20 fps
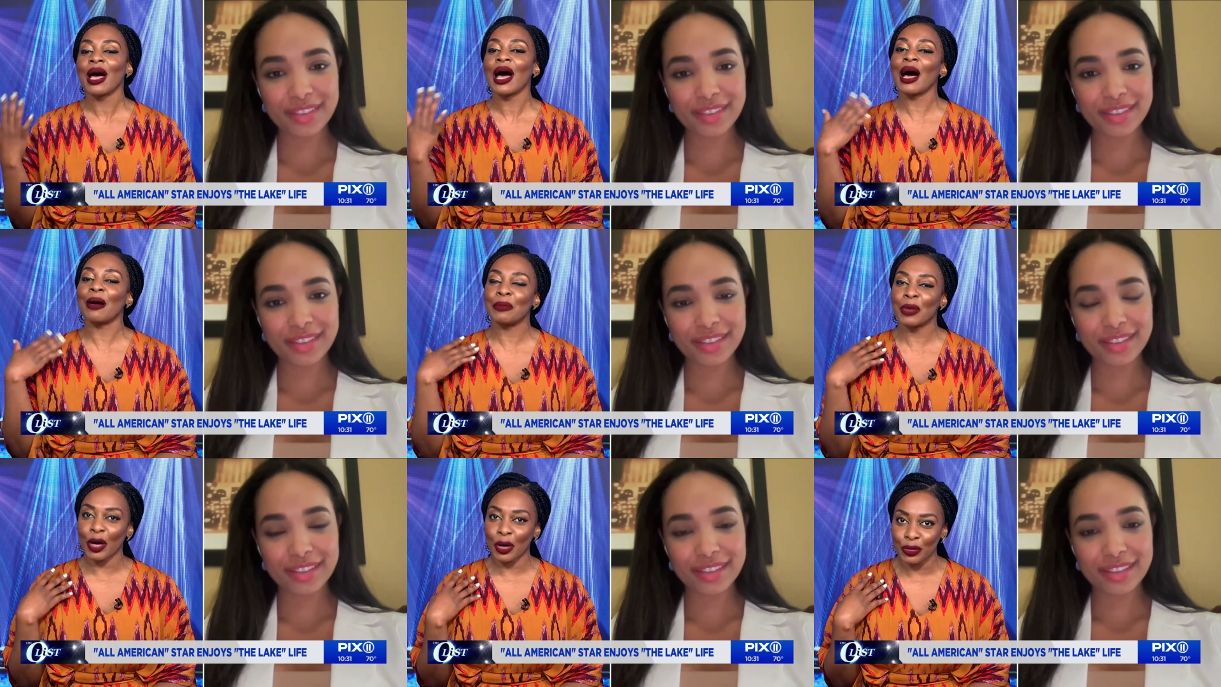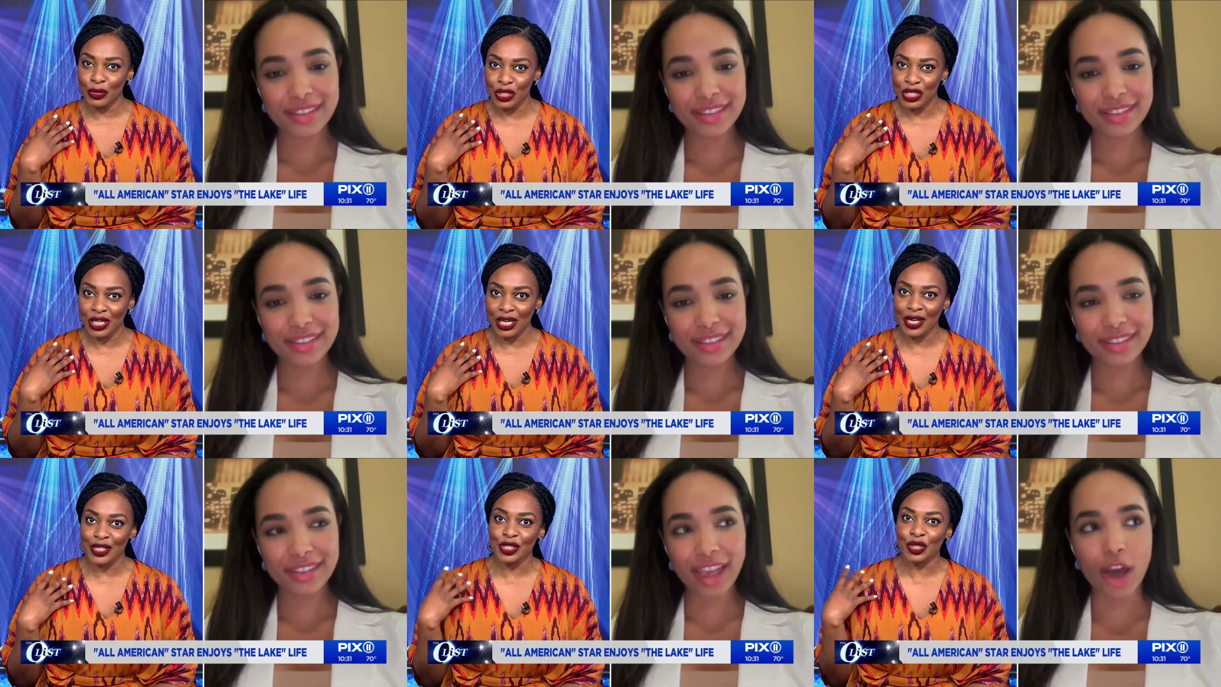Speaker 1: I'm OG
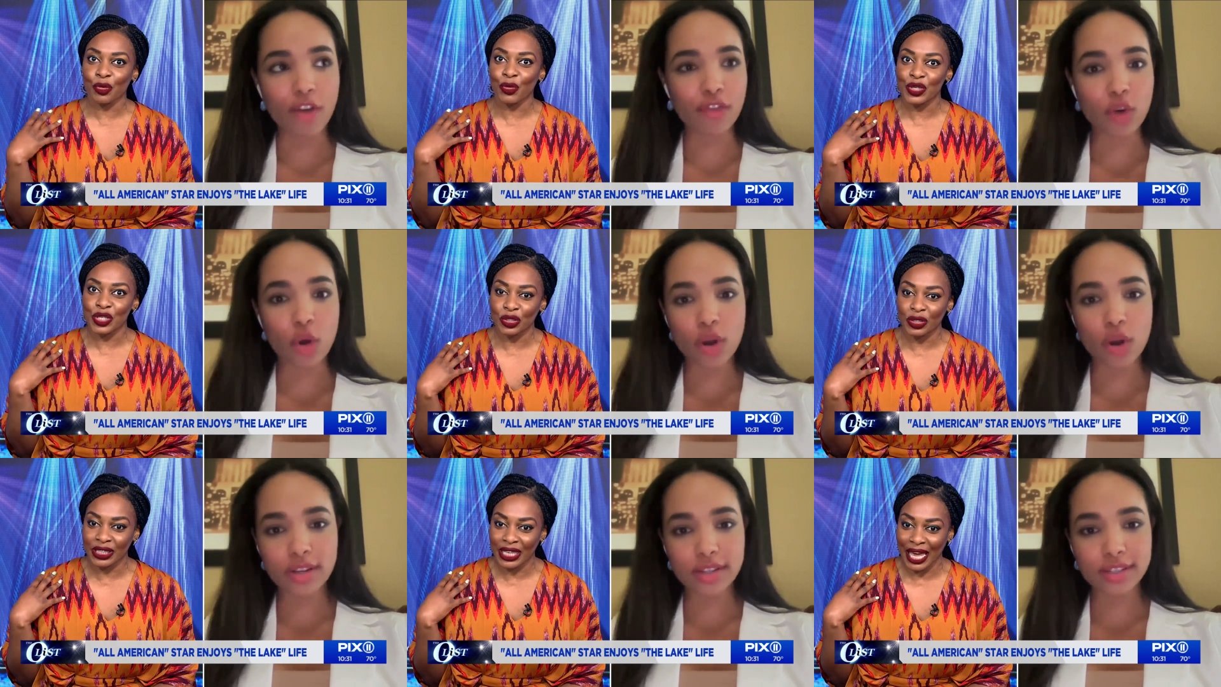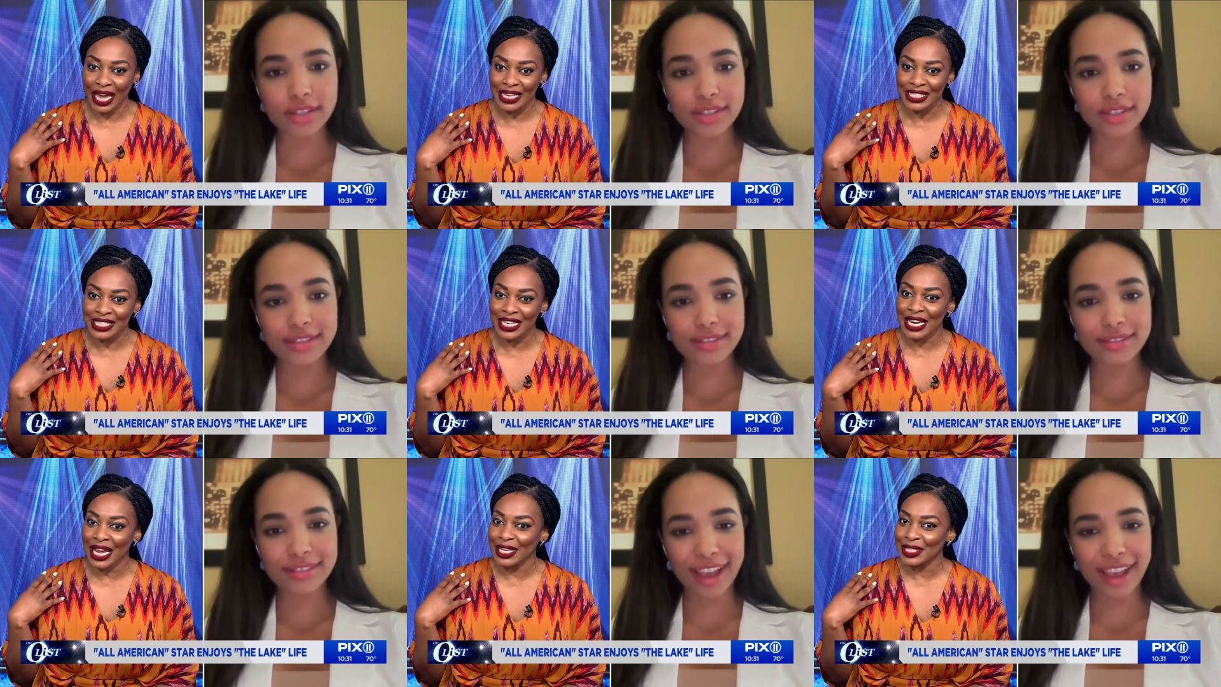as an oh, original
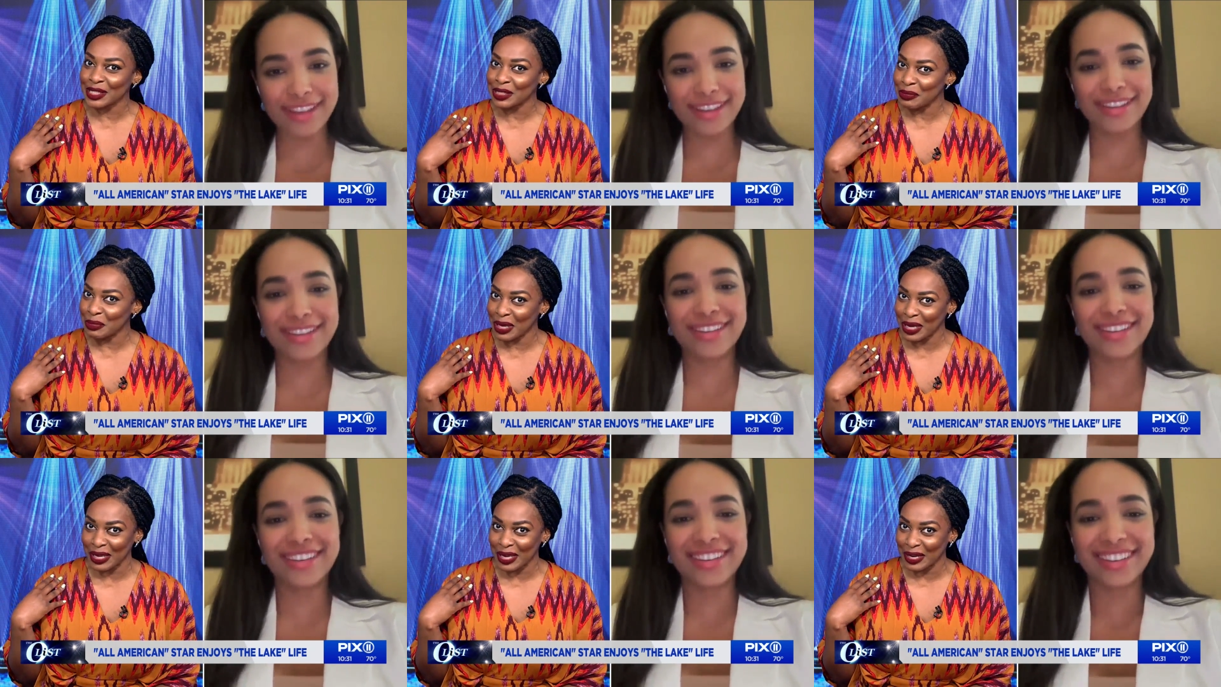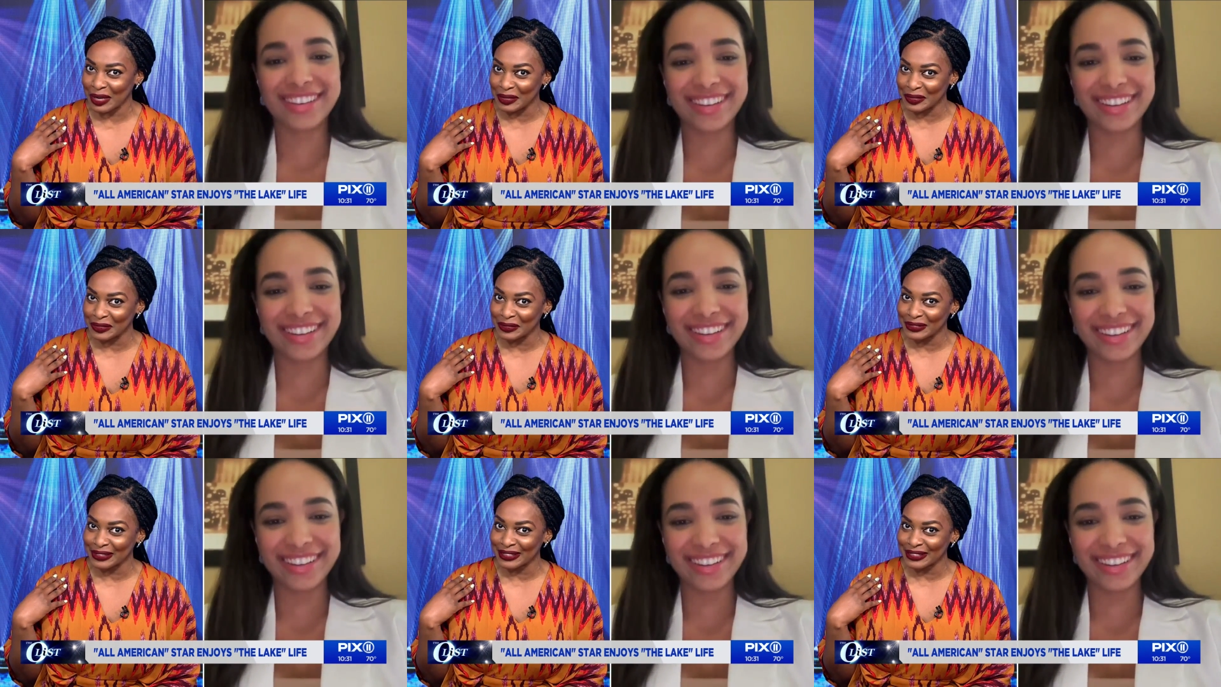gangster. Nice to meet you.